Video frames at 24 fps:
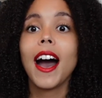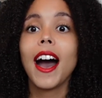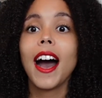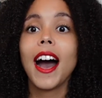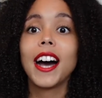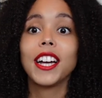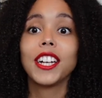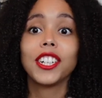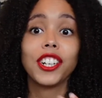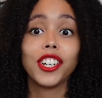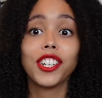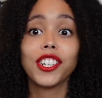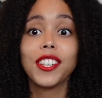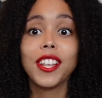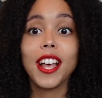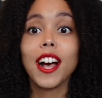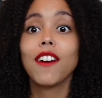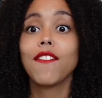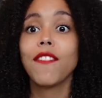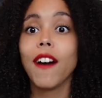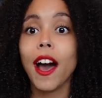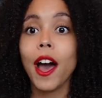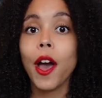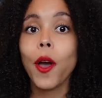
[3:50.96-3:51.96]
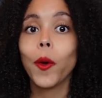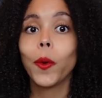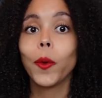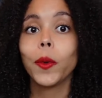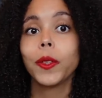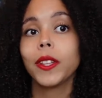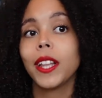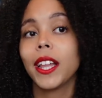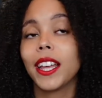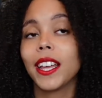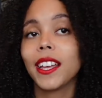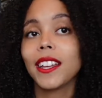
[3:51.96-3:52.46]
and herself out,
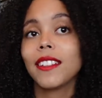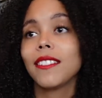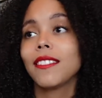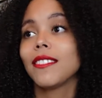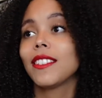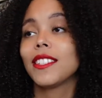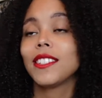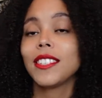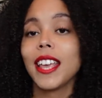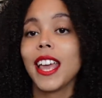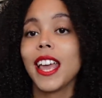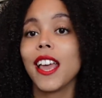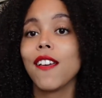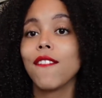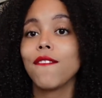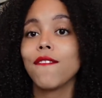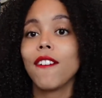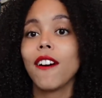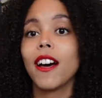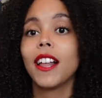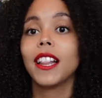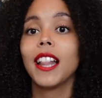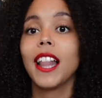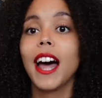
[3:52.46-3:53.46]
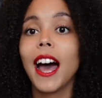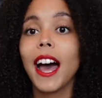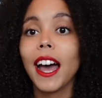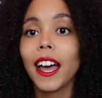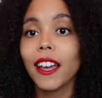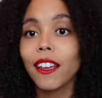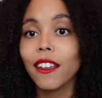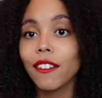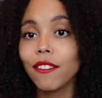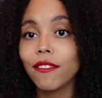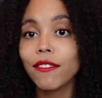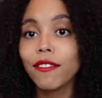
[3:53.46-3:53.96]
like safe,
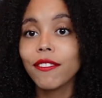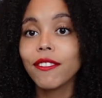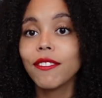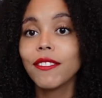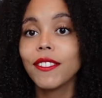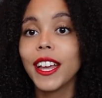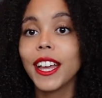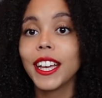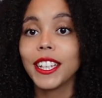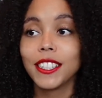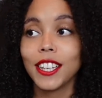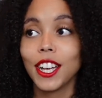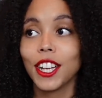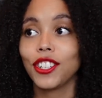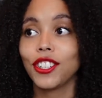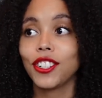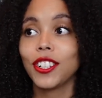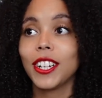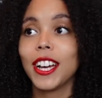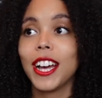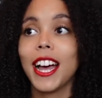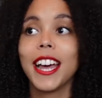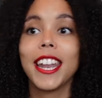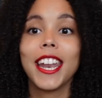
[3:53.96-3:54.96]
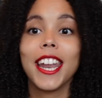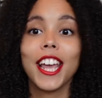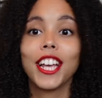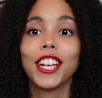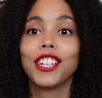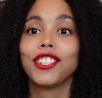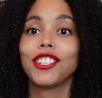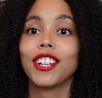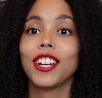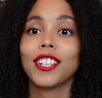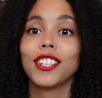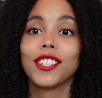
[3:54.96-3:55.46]
alive, et cetera. And it
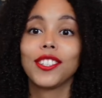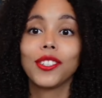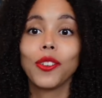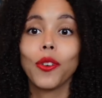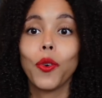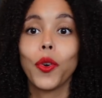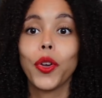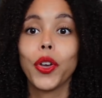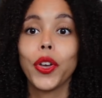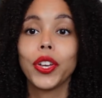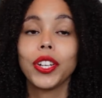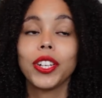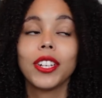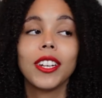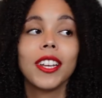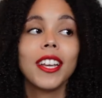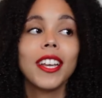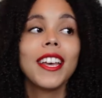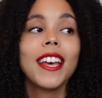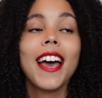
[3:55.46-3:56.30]
is just so good.